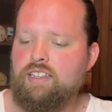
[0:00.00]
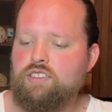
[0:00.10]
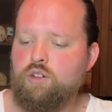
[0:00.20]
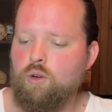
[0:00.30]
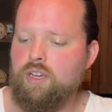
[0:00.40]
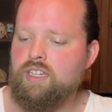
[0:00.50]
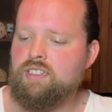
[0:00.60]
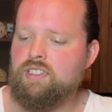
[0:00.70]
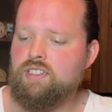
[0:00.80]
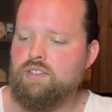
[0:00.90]

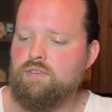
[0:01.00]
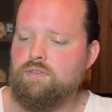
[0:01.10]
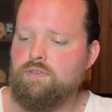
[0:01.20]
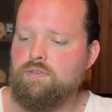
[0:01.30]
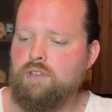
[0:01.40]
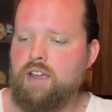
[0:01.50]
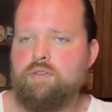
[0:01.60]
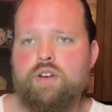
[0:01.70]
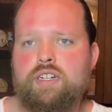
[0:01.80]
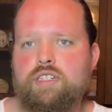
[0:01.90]
Tolkien's
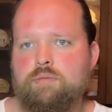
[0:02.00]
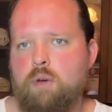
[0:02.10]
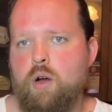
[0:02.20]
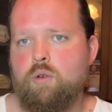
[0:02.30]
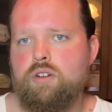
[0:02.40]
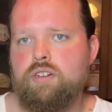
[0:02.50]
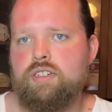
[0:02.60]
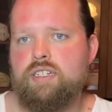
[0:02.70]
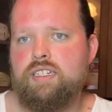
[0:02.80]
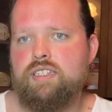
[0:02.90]
favorite smoke.
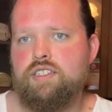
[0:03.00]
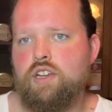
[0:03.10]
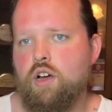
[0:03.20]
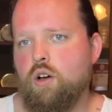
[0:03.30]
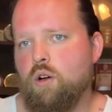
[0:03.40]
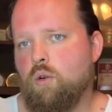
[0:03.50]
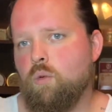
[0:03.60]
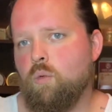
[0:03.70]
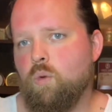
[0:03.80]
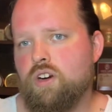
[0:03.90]

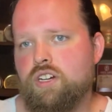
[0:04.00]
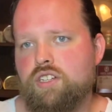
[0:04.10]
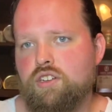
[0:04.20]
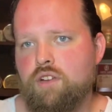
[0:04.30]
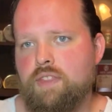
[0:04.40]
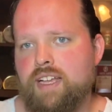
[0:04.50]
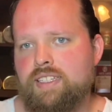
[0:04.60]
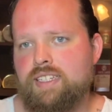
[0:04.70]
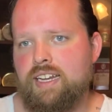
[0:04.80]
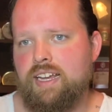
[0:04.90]
So we're going to start
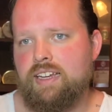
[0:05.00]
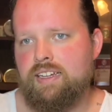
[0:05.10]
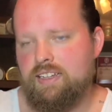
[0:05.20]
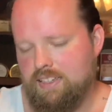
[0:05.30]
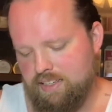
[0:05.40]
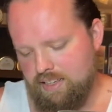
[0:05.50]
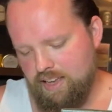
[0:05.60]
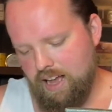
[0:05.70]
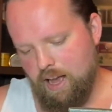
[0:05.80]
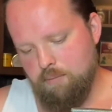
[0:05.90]
that today.
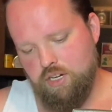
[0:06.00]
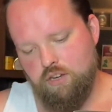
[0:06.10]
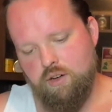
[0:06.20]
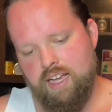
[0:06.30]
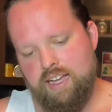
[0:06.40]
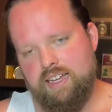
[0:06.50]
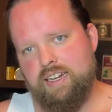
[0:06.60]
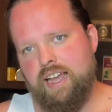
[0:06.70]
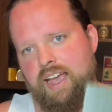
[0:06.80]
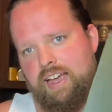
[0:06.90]
I'm going to go ahead
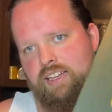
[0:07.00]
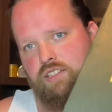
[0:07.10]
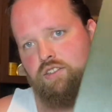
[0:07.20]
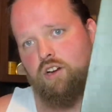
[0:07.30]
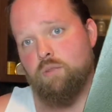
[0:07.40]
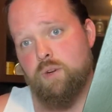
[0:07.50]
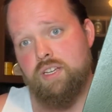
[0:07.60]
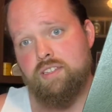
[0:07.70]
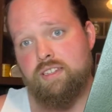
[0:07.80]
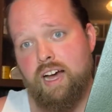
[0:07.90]
and start
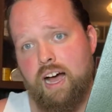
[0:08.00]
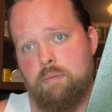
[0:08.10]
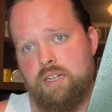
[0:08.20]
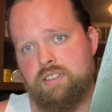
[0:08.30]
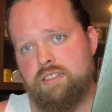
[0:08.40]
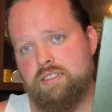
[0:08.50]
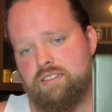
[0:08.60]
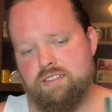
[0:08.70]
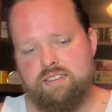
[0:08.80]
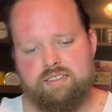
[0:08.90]
with The Hobbit,
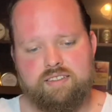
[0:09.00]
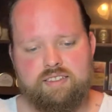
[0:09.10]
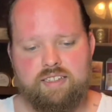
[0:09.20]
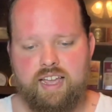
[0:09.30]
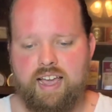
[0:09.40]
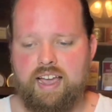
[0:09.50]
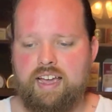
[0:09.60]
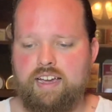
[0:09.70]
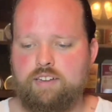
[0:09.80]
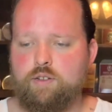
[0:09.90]

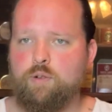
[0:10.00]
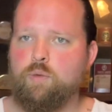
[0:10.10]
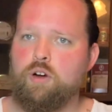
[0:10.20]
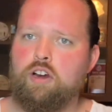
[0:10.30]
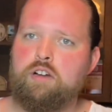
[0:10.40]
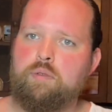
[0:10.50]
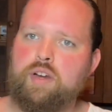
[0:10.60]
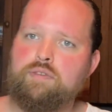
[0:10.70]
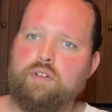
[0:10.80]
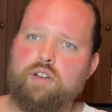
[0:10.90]
and we're going to
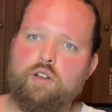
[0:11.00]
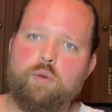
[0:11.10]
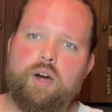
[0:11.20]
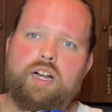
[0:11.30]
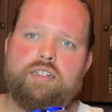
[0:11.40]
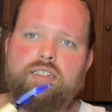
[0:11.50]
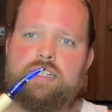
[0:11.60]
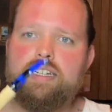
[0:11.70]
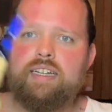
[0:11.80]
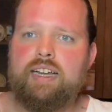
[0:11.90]
read for a little while
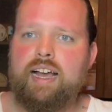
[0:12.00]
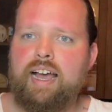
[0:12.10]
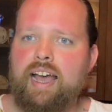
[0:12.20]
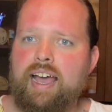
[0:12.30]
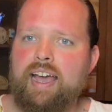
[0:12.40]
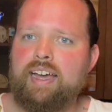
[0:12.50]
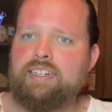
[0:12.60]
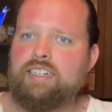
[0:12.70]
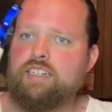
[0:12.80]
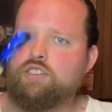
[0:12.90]

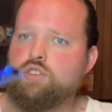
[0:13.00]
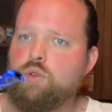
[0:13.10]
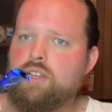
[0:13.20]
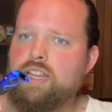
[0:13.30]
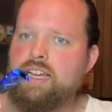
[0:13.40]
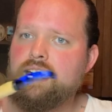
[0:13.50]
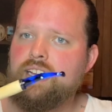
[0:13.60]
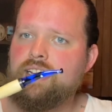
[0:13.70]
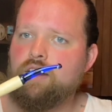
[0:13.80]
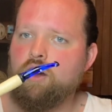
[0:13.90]
and enjoy that
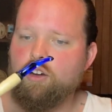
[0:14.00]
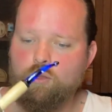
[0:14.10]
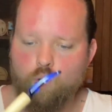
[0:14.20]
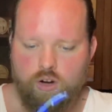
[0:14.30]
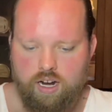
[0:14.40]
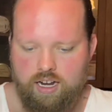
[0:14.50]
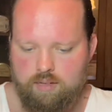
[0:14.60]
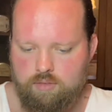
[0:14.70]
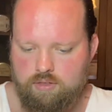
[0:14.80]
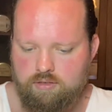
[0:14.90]
in our corn
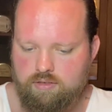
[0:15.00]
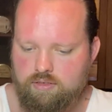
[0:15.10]
cob